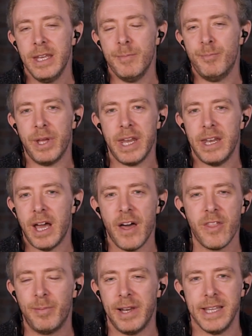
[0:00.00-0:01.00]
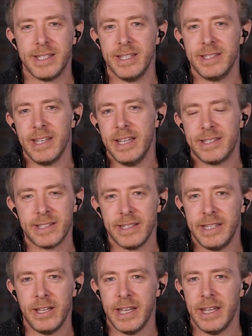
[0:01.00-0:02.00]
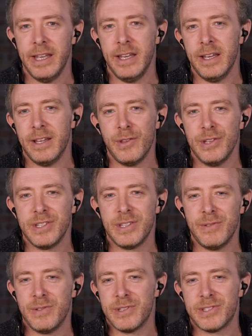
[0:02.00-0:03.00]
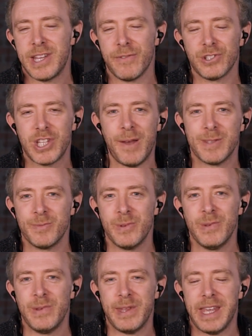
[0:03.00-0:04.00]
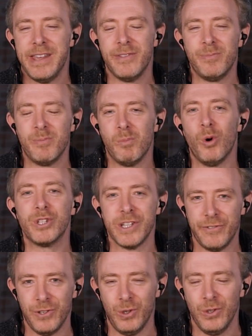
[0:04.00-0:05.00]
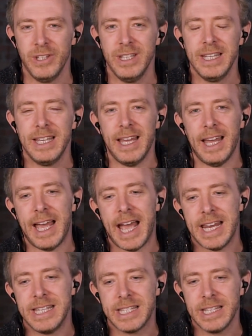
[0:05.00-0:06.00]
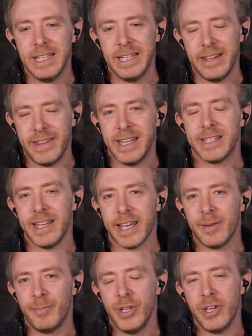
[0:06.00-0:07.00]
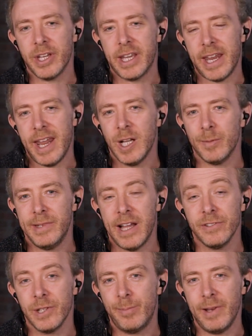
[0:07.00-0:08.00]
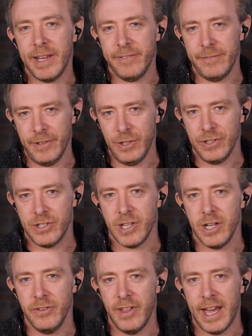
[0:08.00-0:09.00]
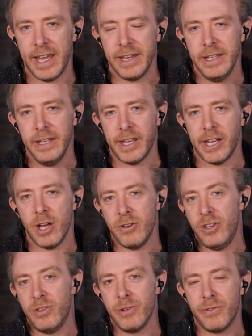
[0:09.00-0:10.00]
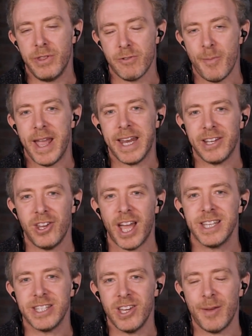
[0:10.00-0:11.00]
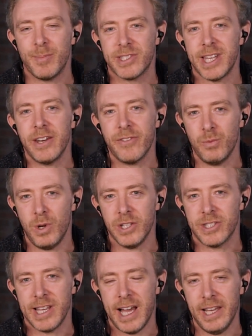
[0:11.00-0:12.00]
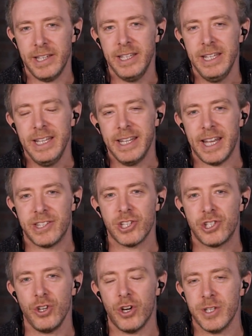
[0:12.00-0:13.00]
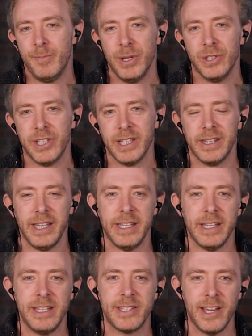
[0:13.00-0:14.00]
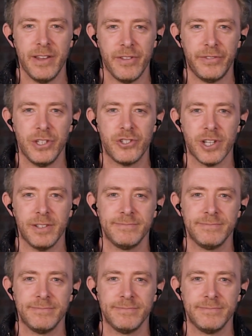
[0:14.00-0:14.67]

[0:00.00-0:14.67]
But in other places, it's several times even more difficult. And the internet computer can help level the playing field so that the remaining 99% of the world's talent gets a shot at building the internet of the future.